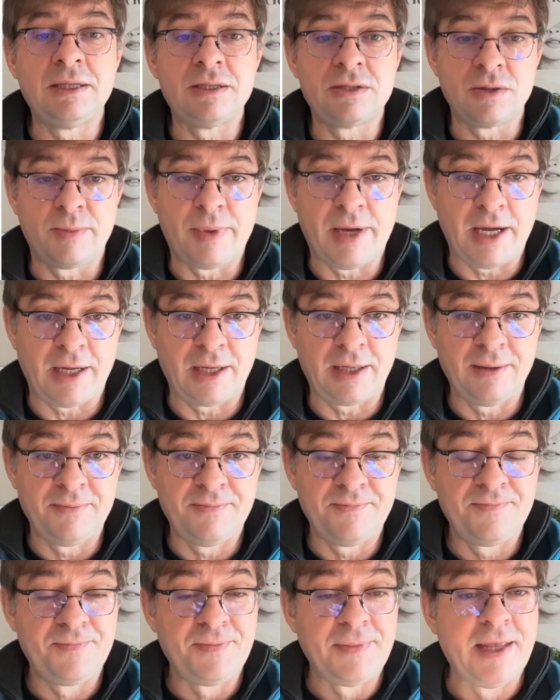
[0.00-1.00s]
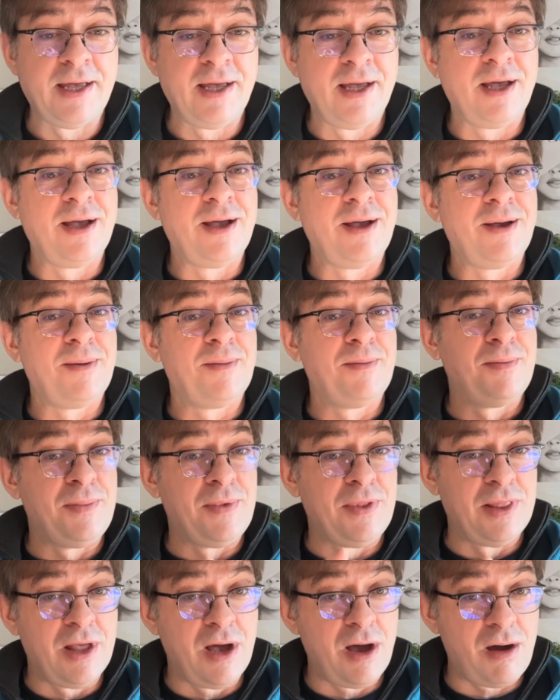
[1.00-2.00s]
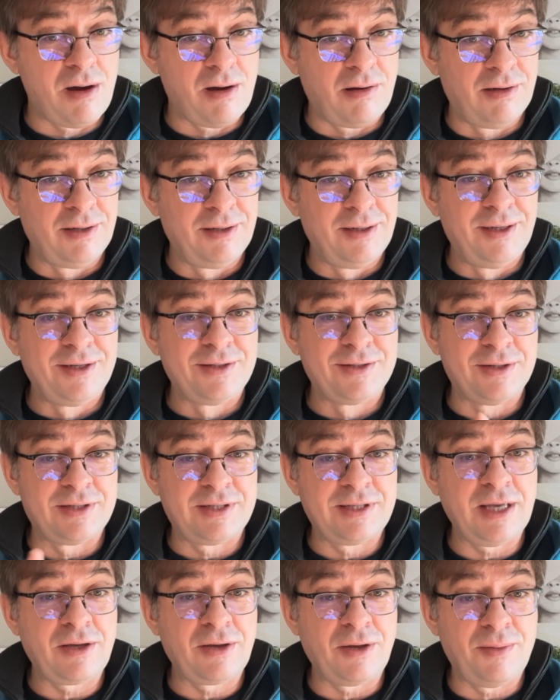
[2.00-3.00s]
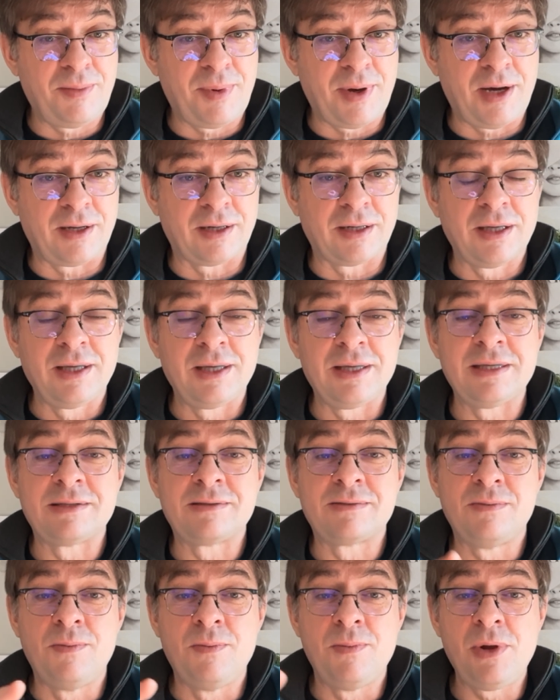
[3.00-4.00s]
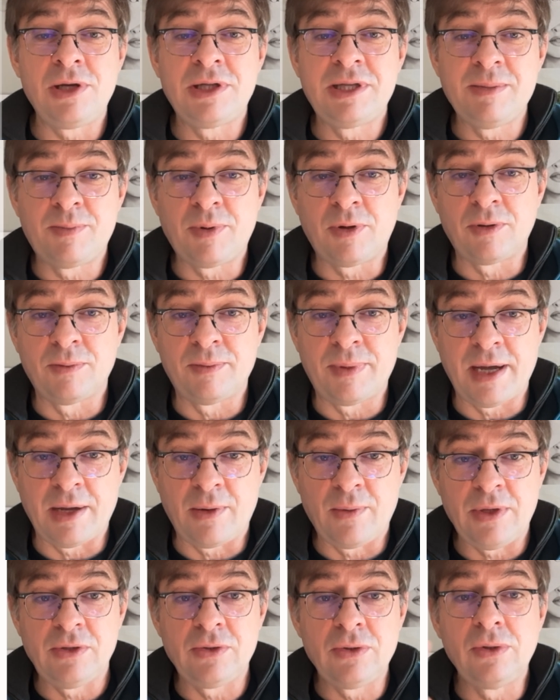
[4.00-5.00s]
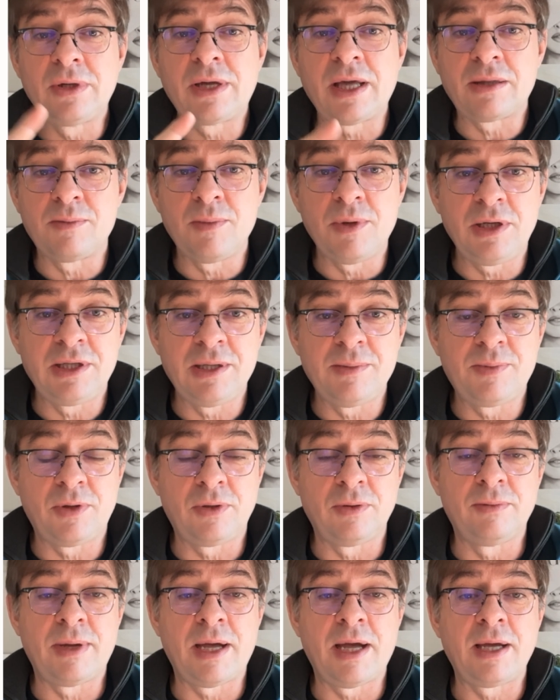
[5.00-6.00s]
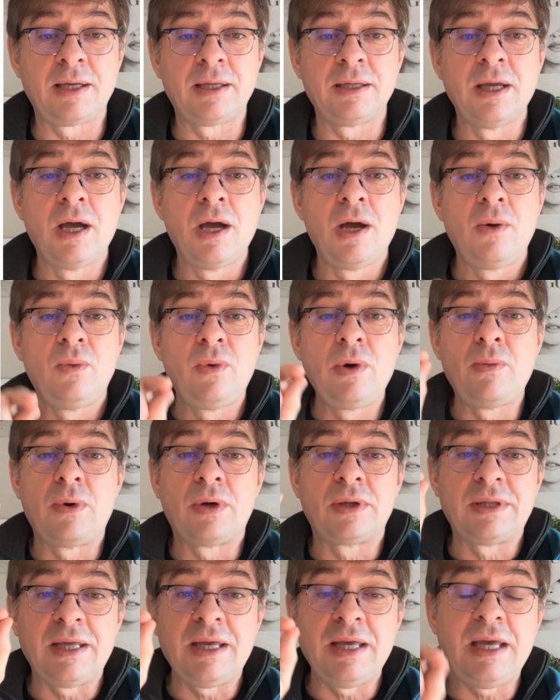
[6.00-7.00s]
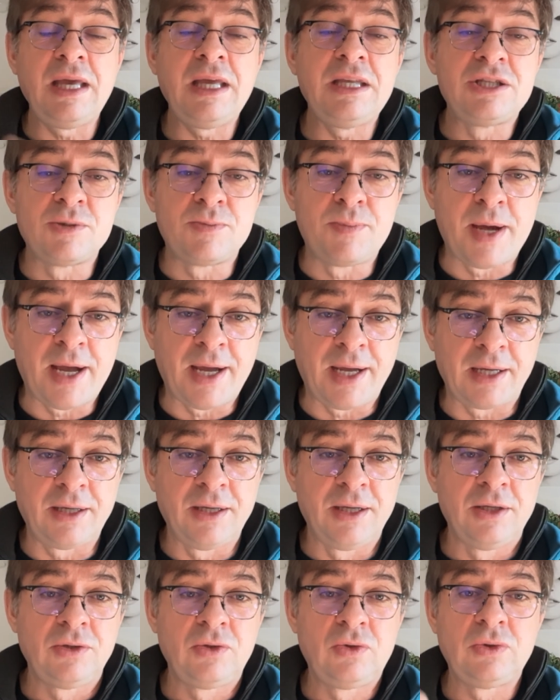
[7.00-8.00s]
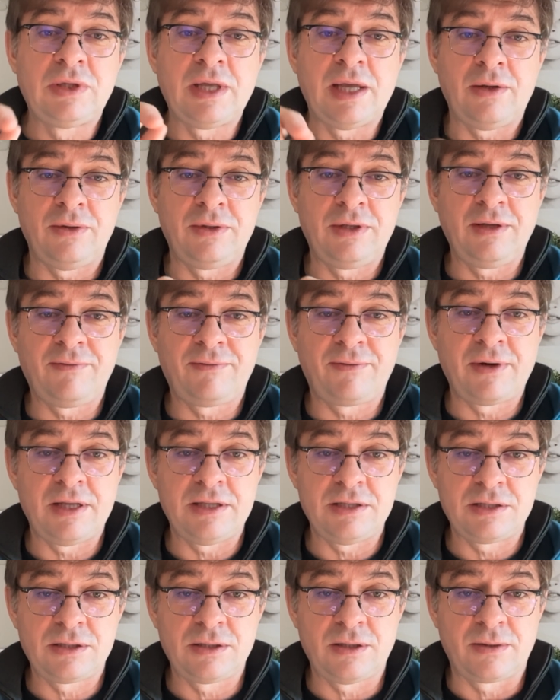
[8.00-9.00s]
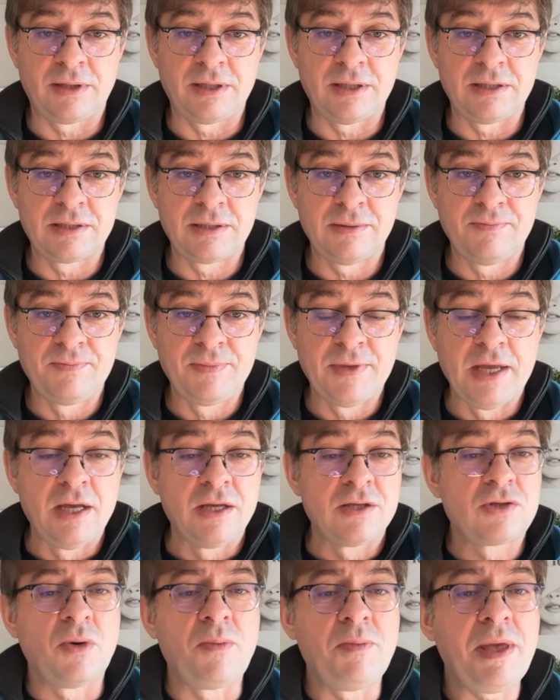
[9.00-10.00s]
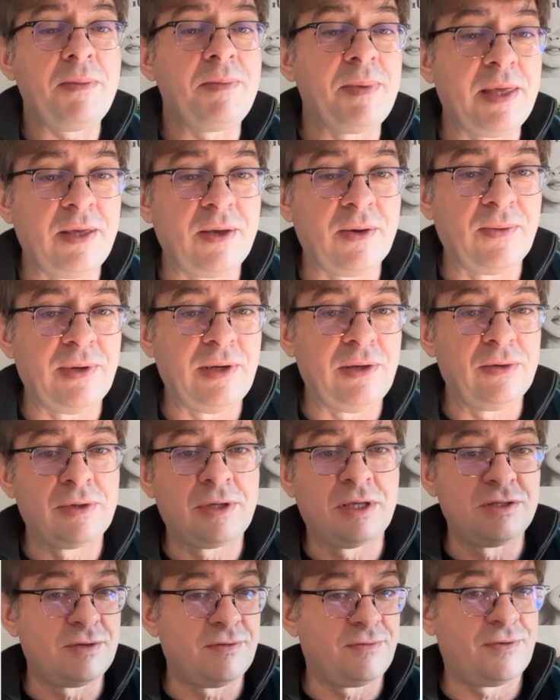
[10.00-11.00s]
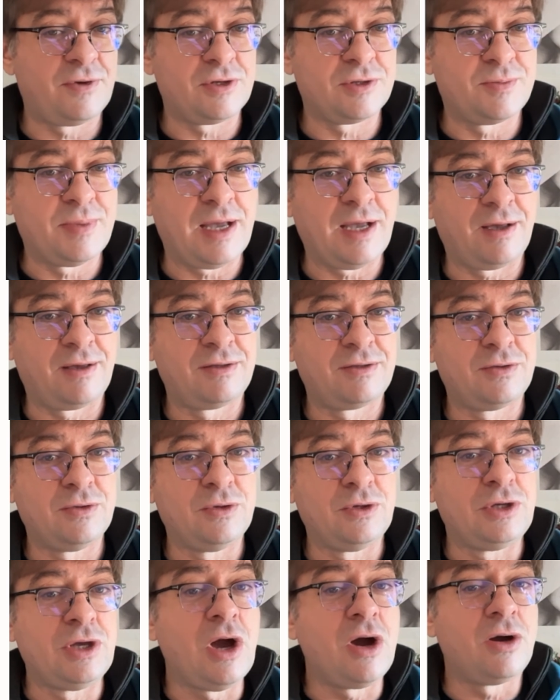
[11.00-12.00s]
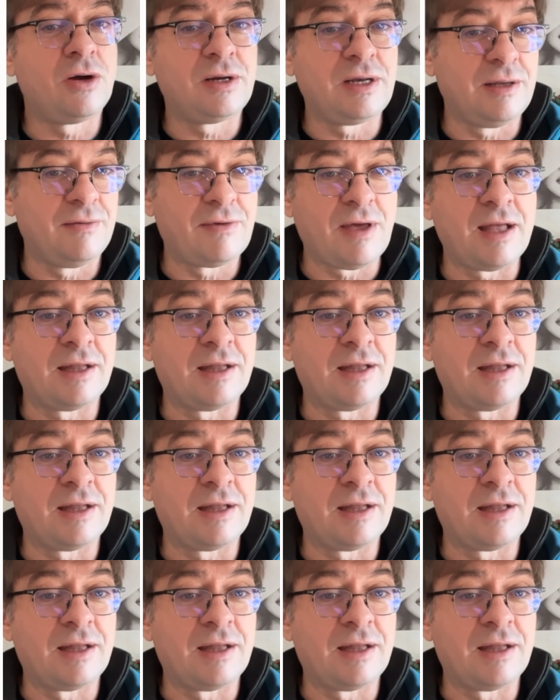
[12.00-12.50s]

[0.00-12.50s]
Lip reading: the bag. Now, the second part is multiple bag. When you look at multiple bag, we want each bag to tell a different stories. So maybe you will look in the first bag to young leaf,